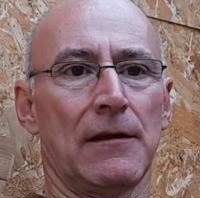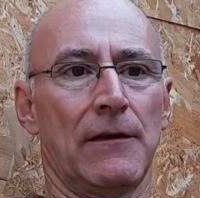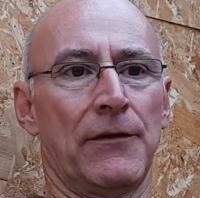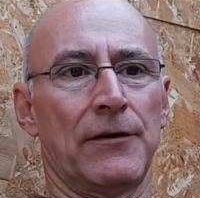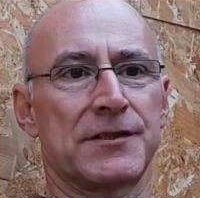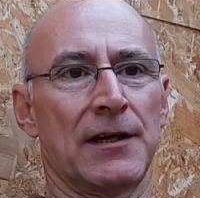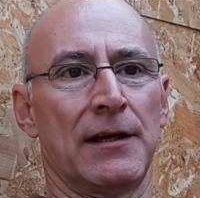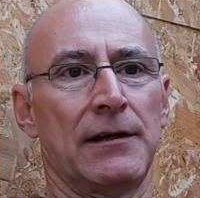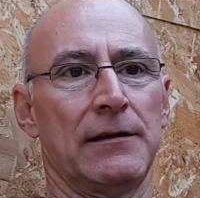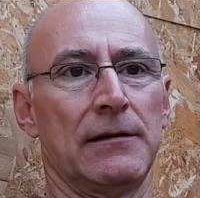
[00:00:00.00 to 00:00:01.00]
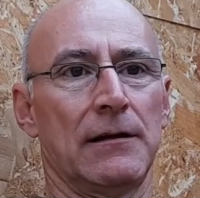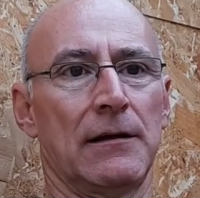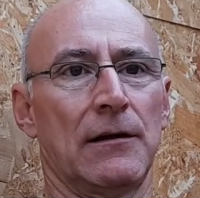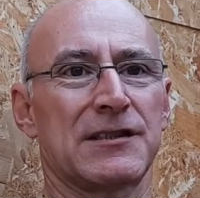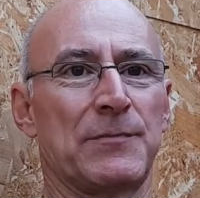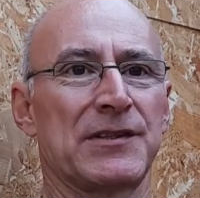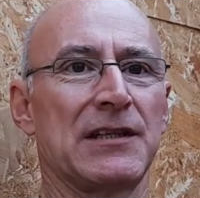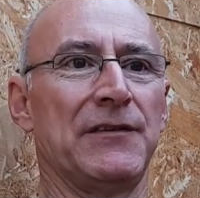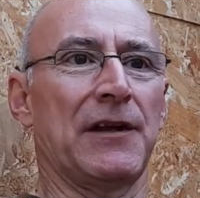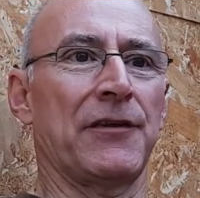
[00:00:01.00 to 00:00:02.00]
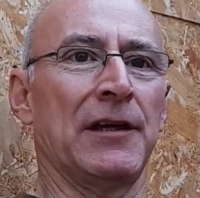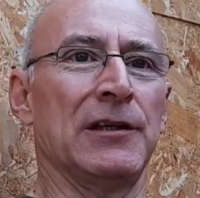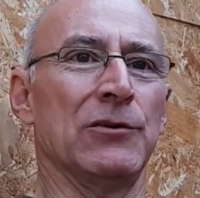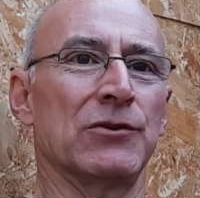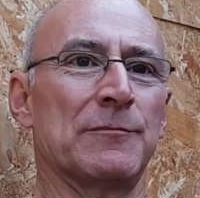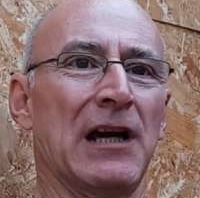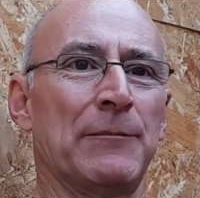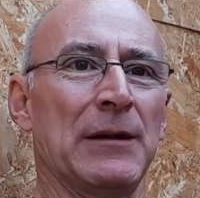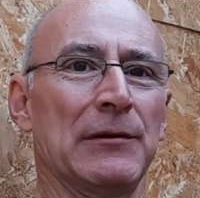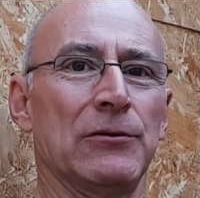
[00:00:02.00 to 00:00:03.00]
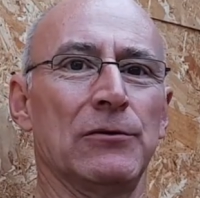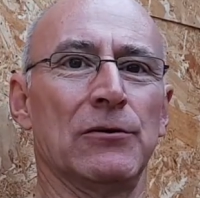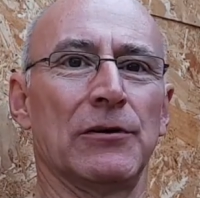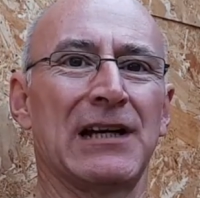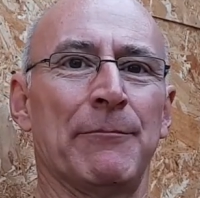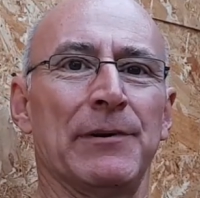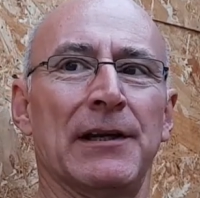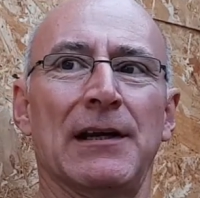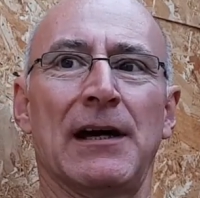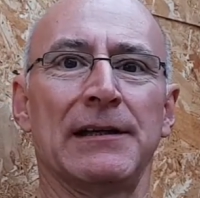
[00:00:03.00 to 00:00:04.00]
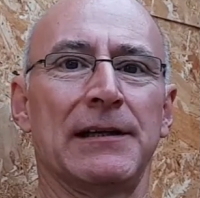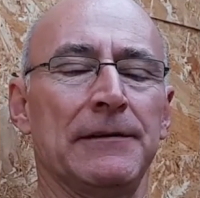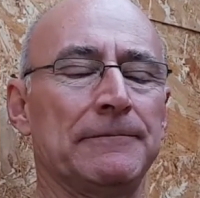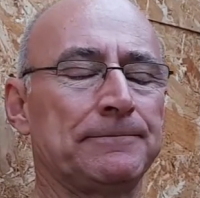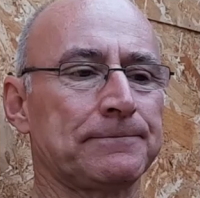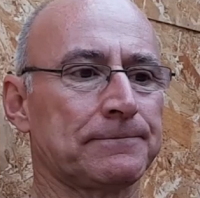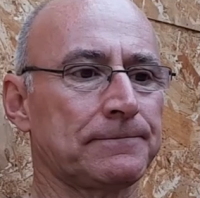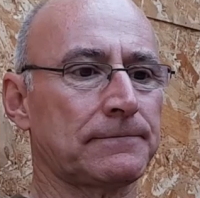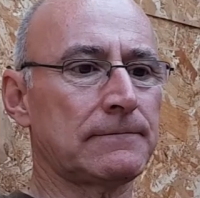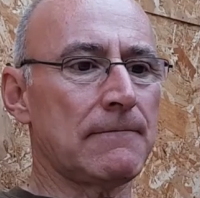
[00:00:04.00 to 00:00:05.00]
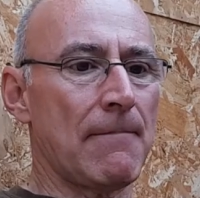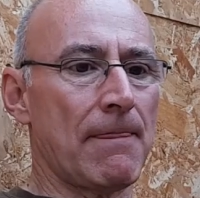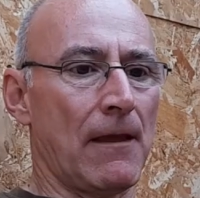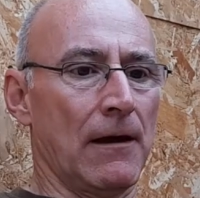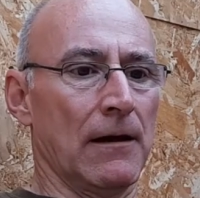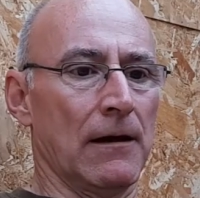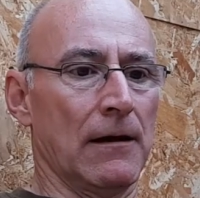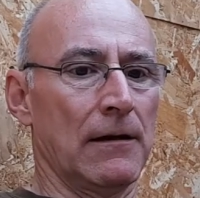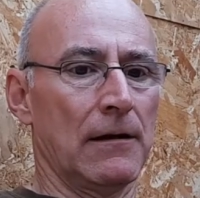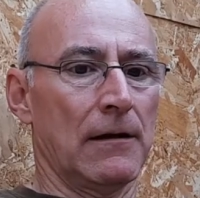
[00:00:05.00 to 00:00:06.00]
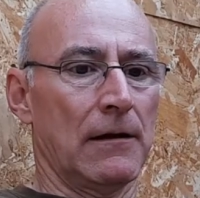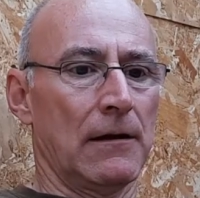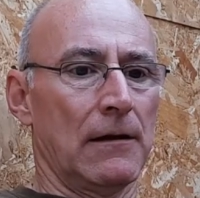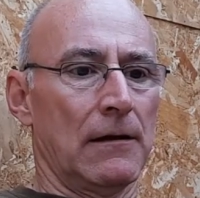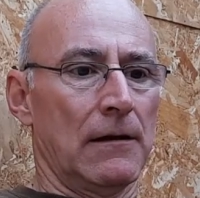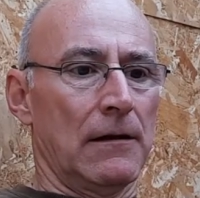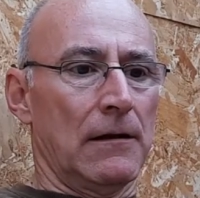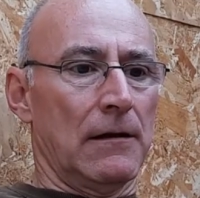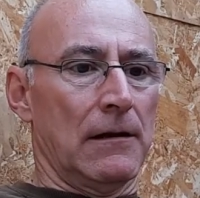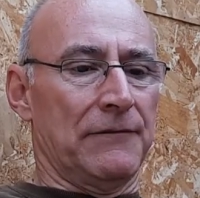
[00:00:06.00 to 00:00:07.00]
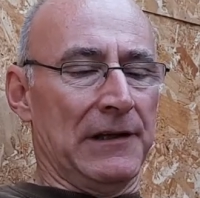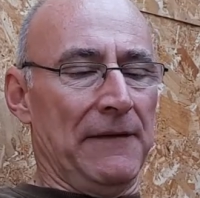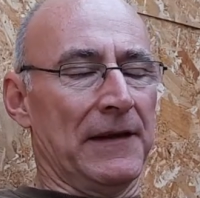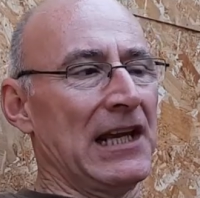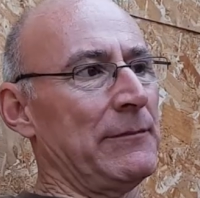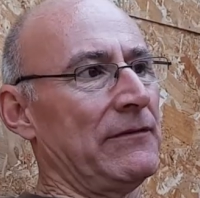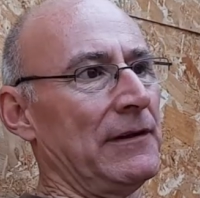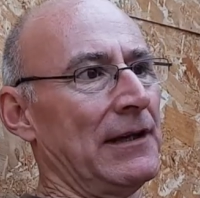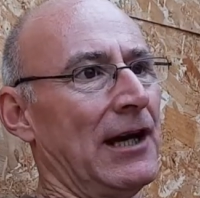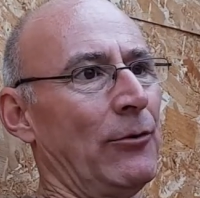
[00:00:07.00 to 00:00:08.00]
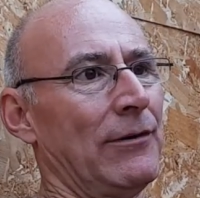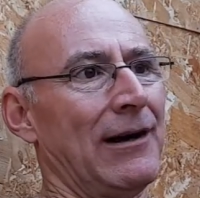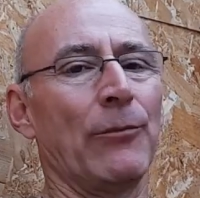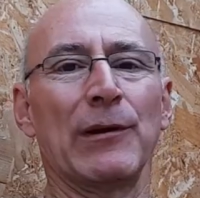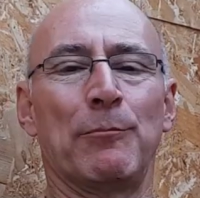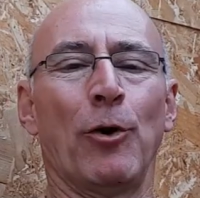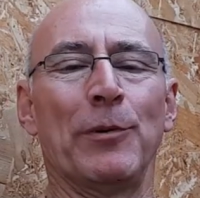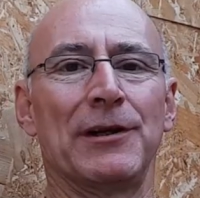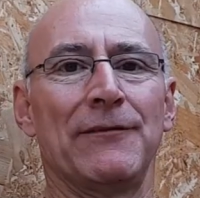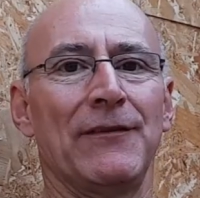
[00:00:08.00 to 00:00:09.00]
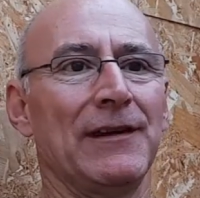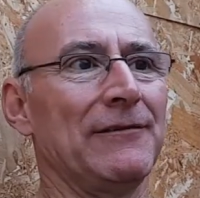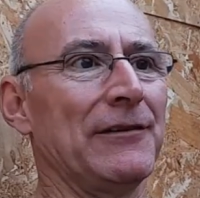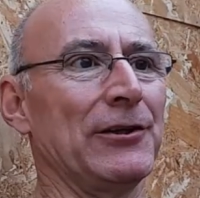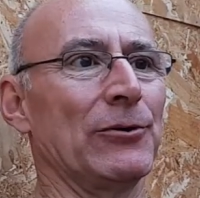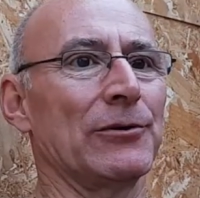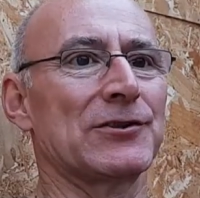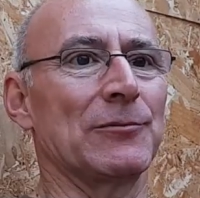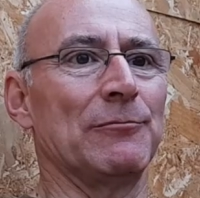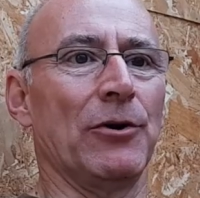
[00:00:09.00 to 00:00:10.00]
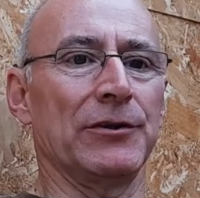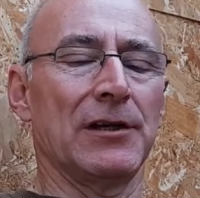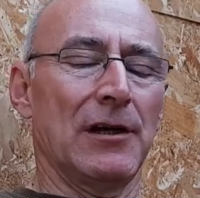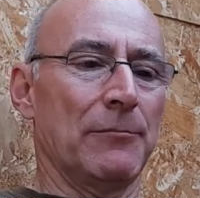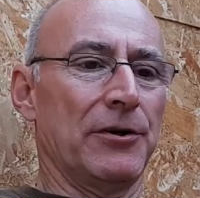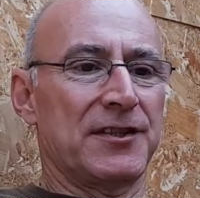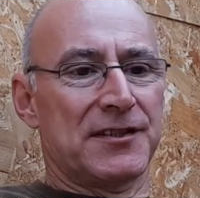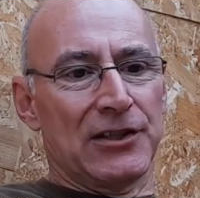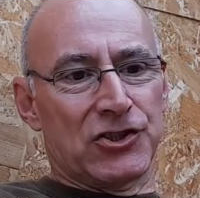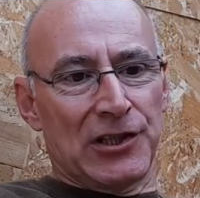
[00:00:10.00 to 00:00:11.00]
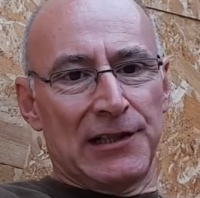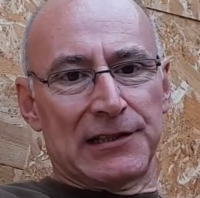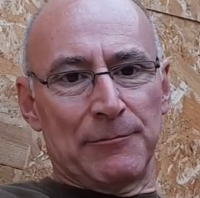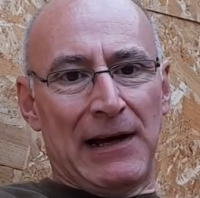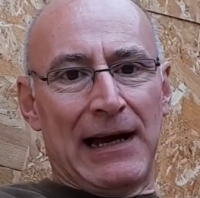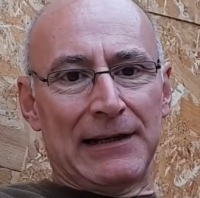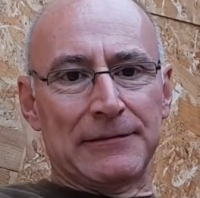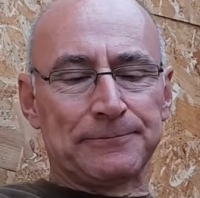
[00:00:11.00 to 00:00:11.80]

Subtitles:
There's a specific thing used by people who go camping and hiking. I forget the name of it now. I will pop it in the video at some point. But it's essentially a little bag.